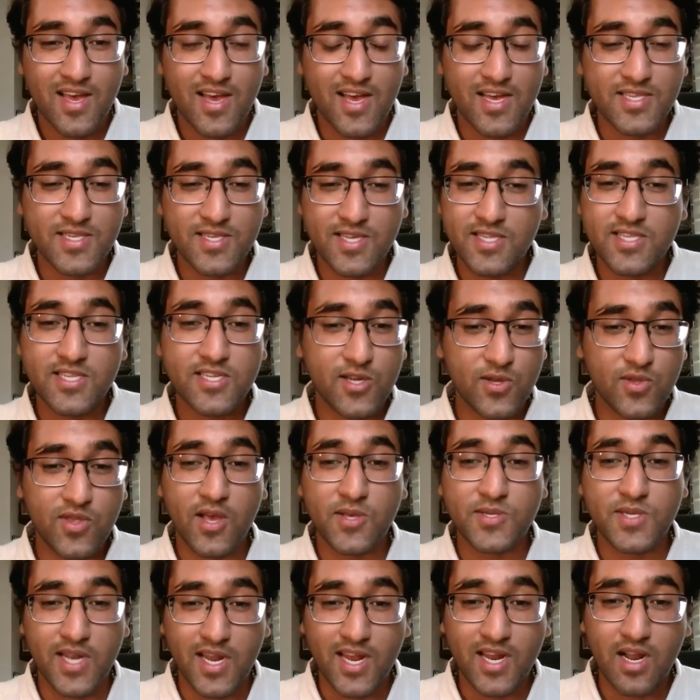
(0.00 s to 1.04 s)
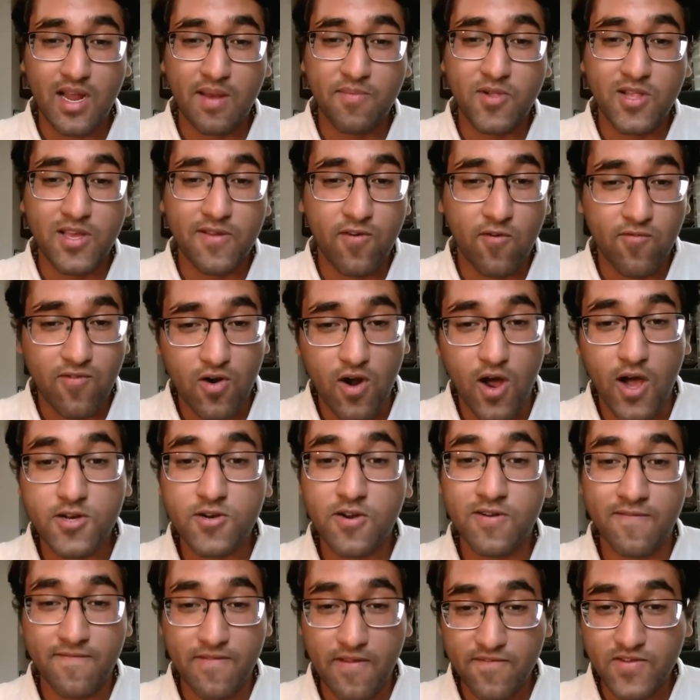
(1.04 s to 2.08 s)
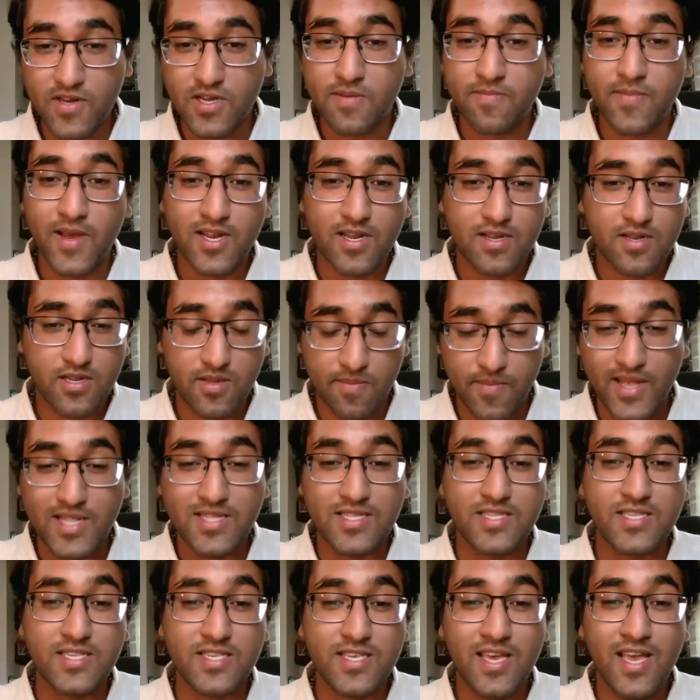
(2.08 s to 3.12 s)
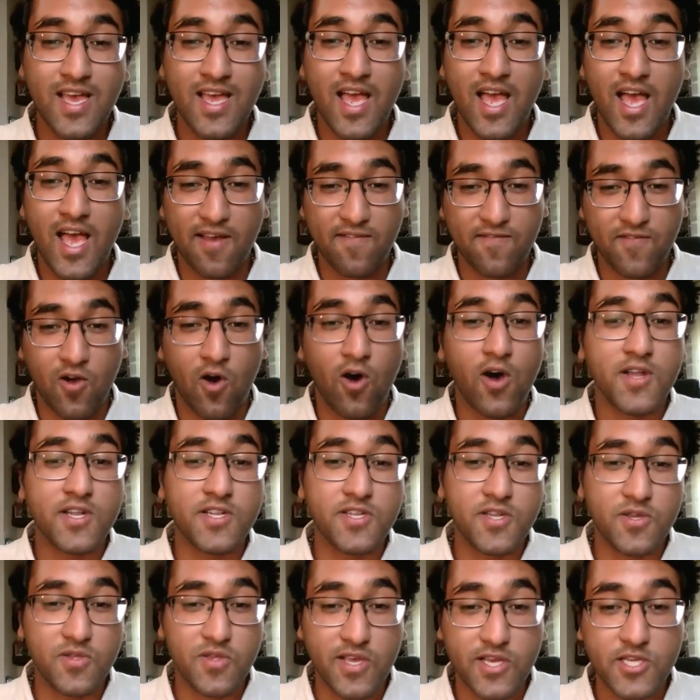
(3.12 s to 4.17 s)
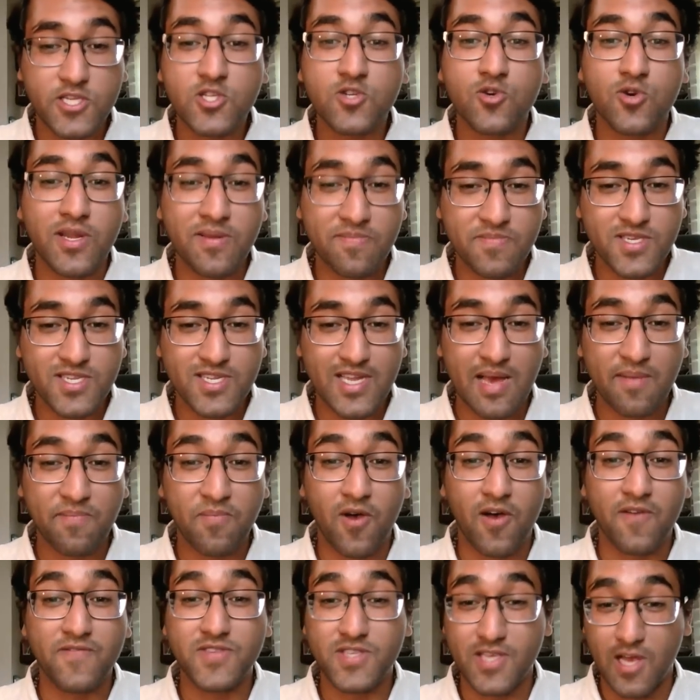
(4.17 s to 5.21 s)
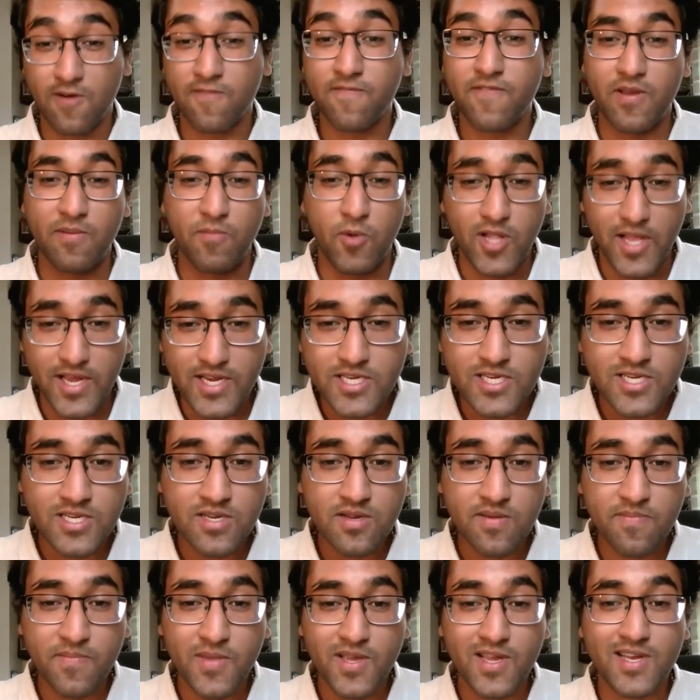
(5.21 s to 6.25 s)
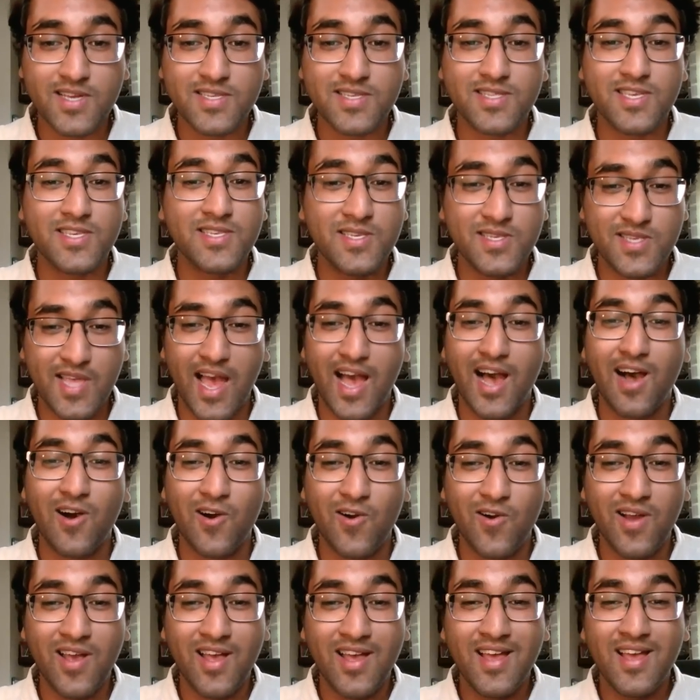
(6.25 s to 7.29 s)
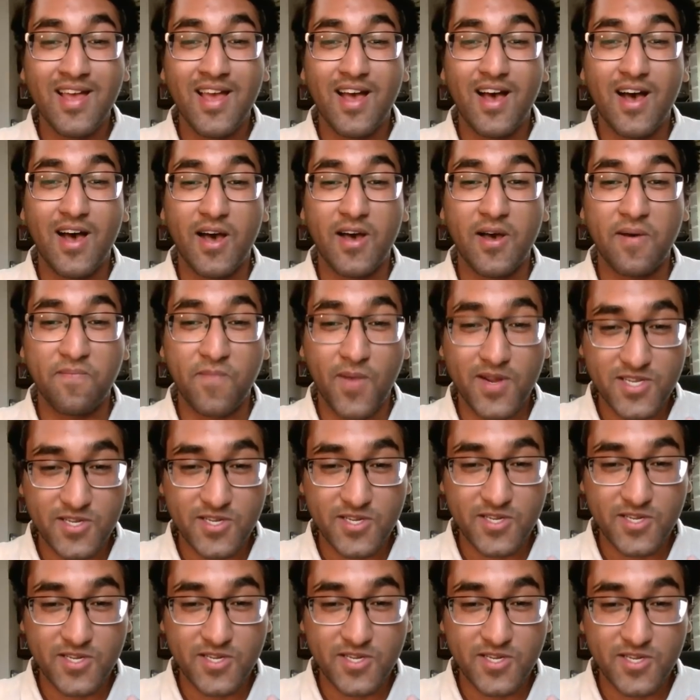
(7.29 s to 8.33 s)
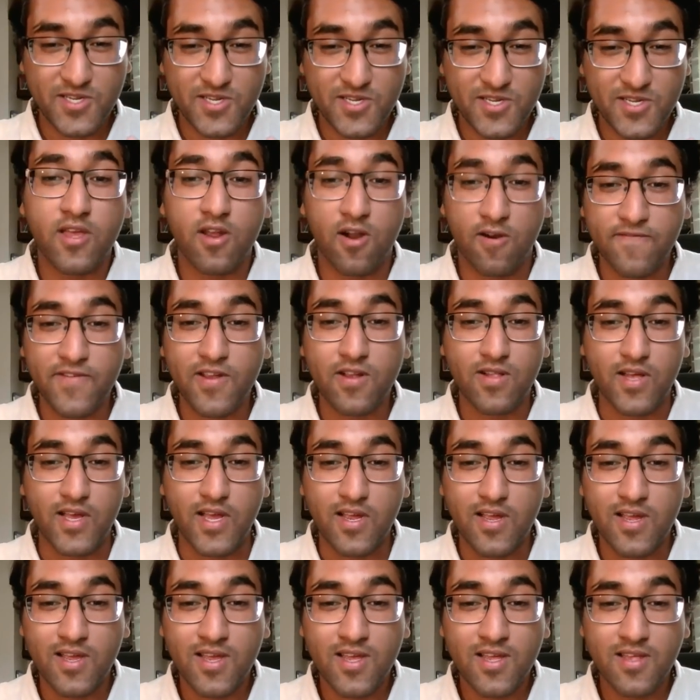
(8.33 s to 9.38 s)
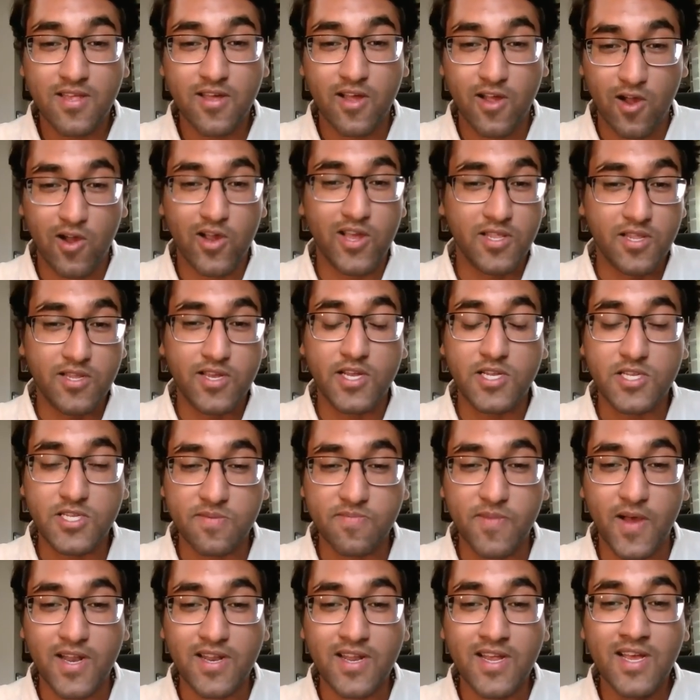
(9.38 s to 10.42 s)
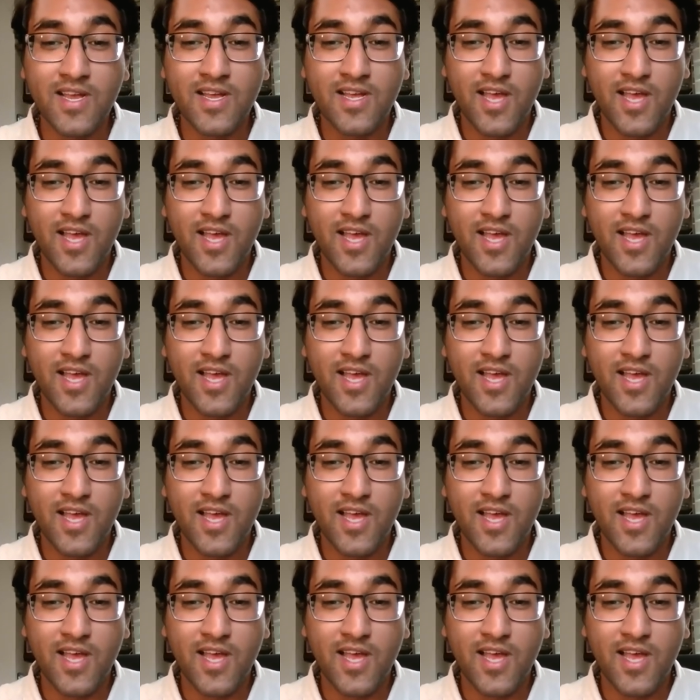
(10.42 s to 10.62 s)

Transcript: Uh, since 2008, I believe over 150 Tibetans have gone to the extreme step of self immolation because this is how uh, mm-hmm. much despair they are feeling in, in Tibet.